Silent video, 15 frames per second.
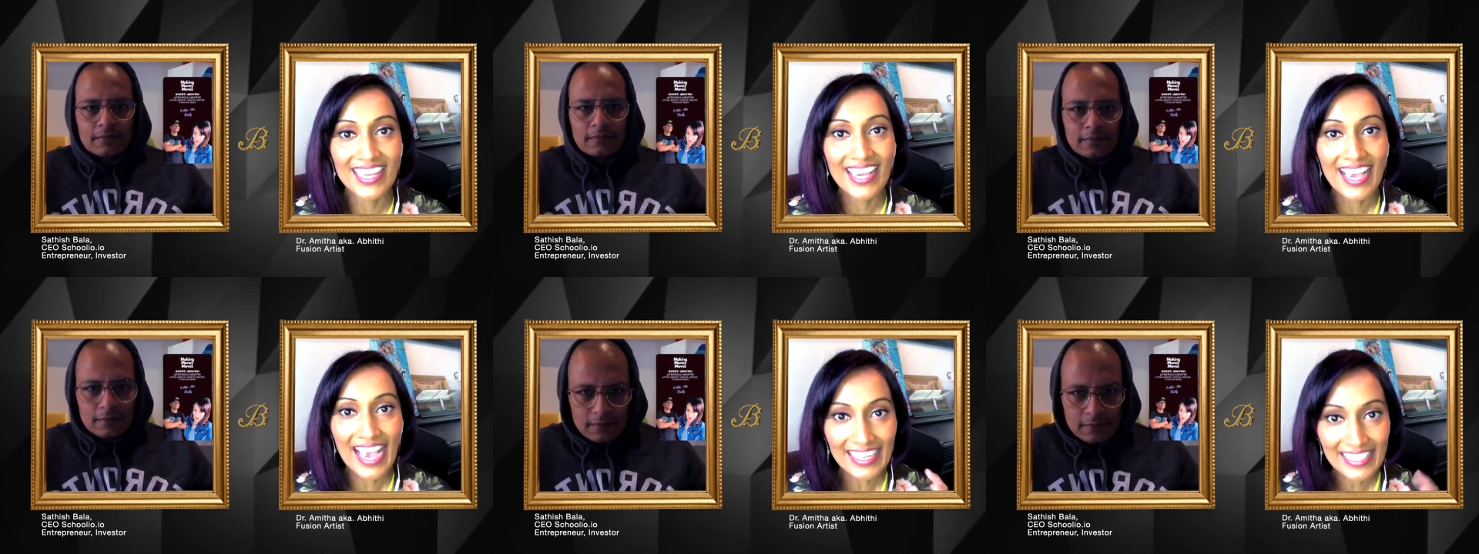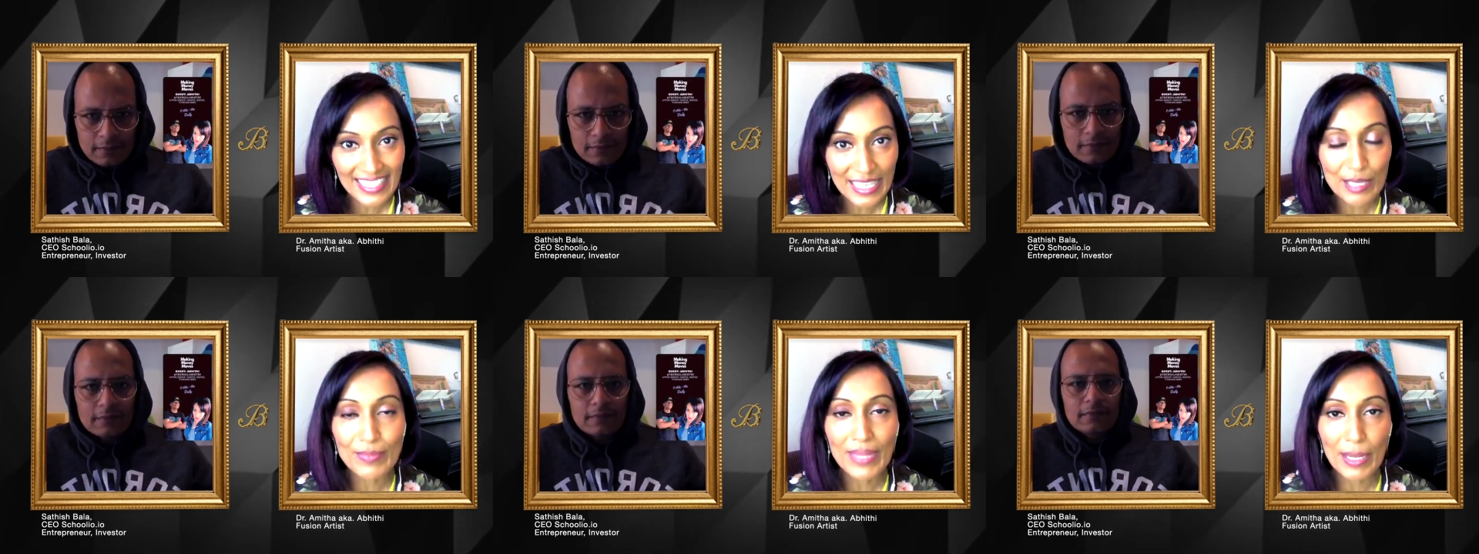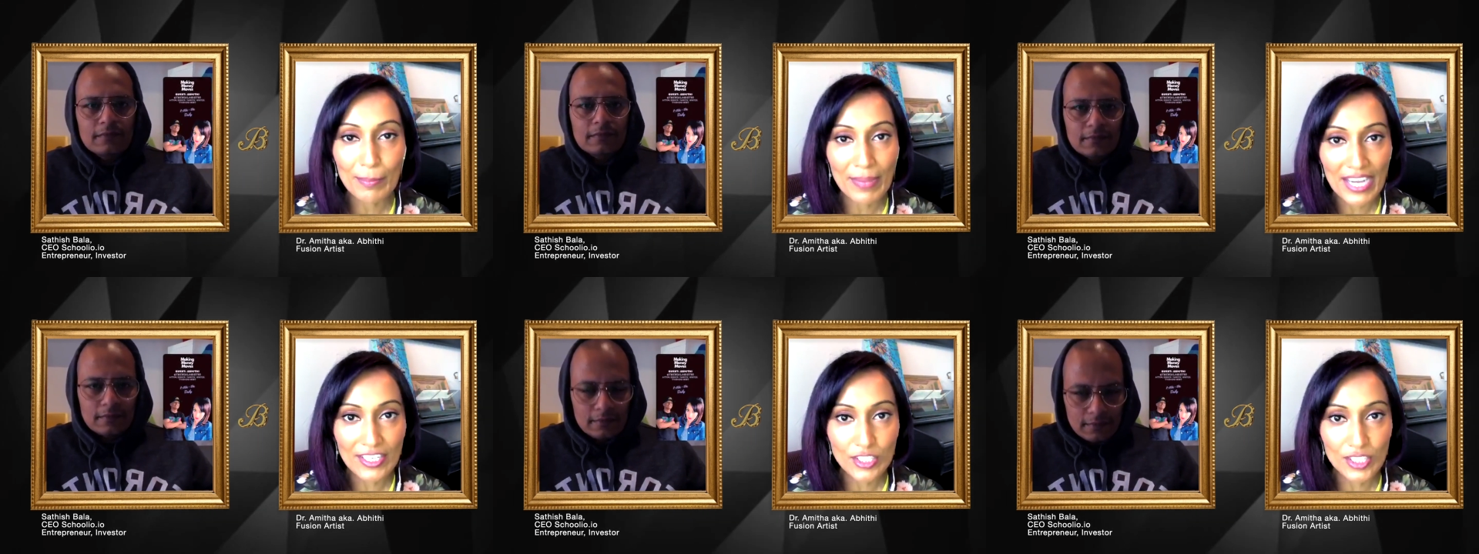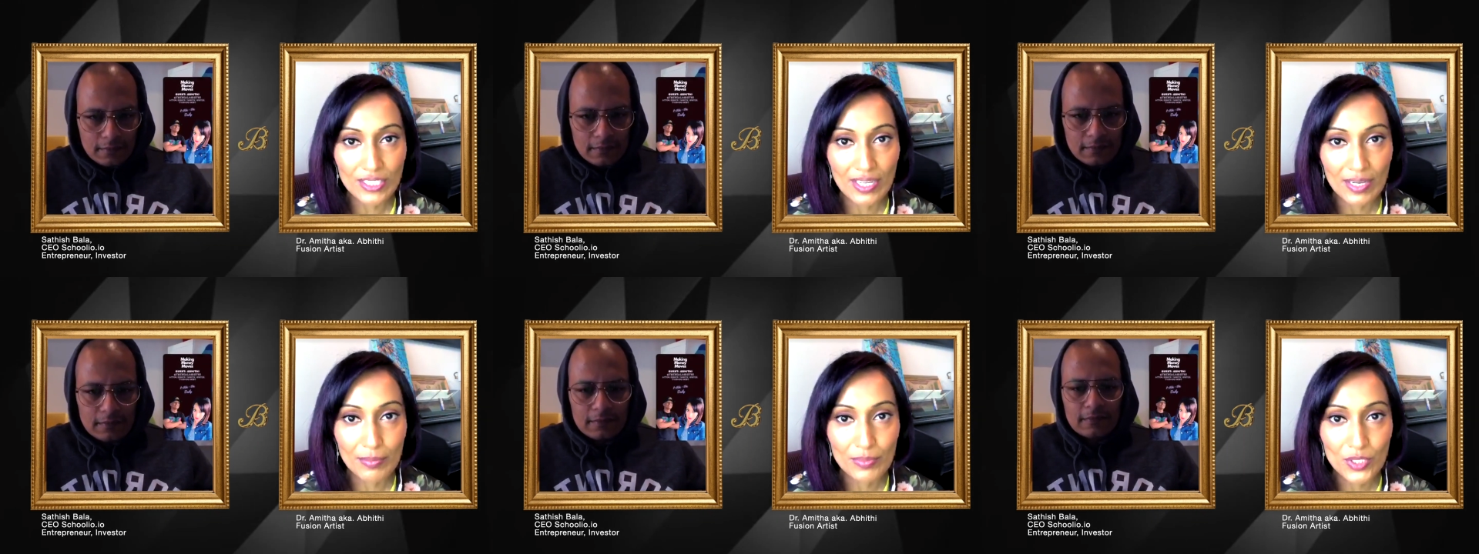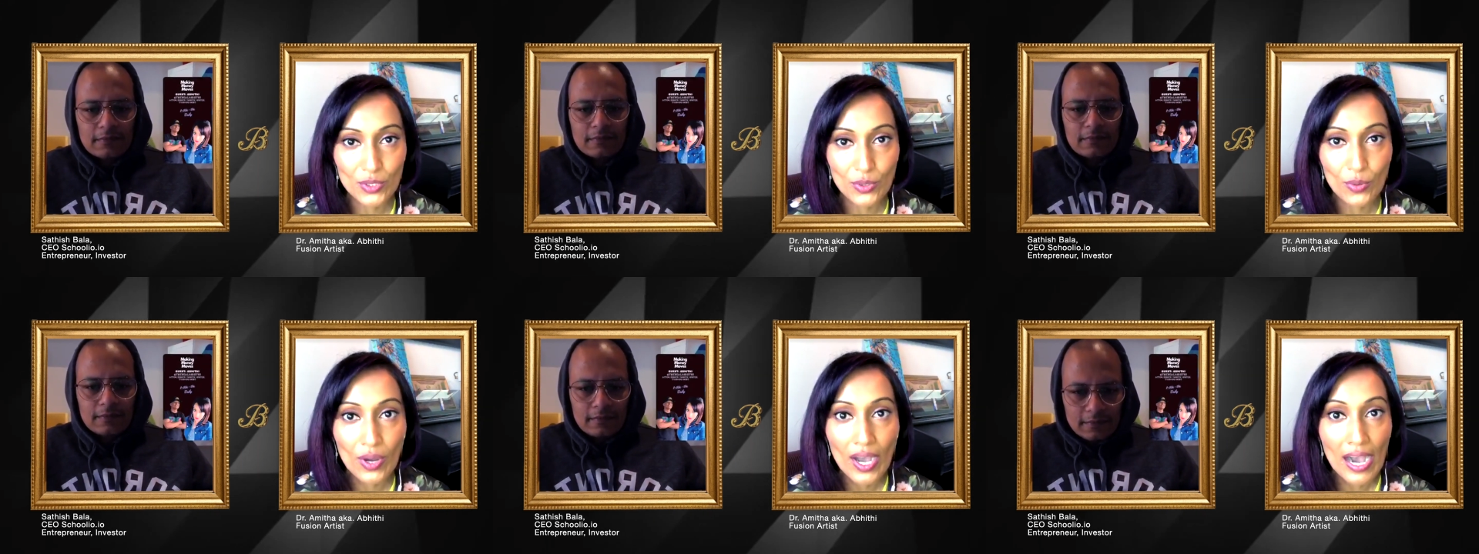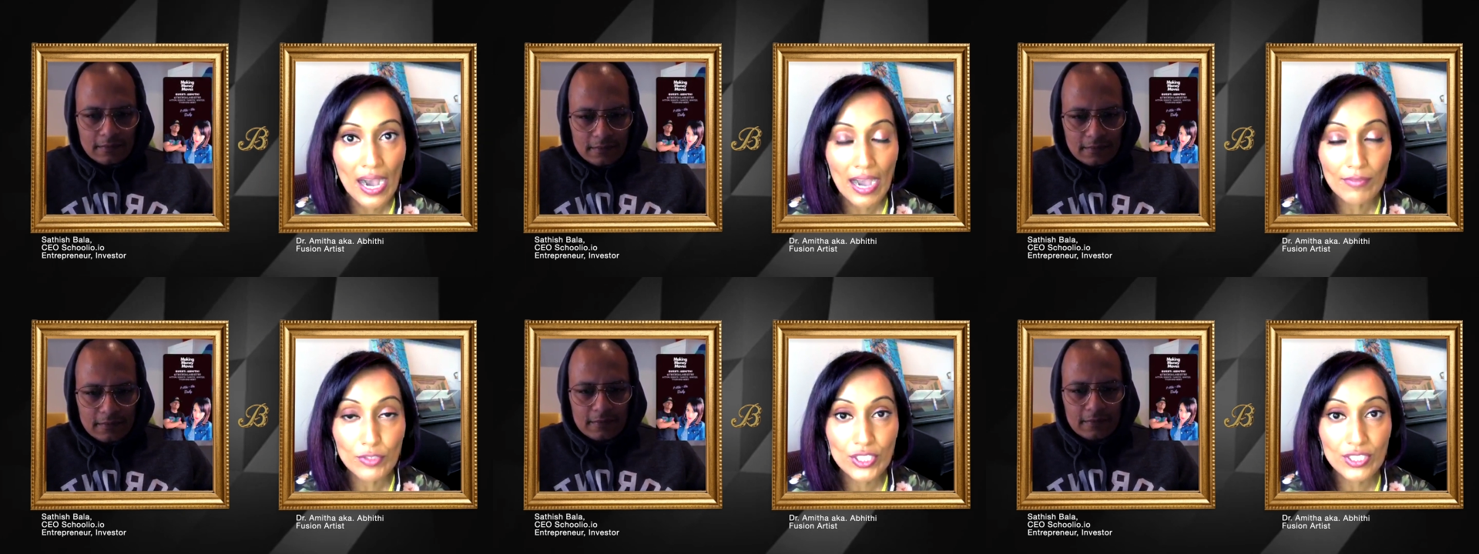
Speaker 1: and keep that passion up so i would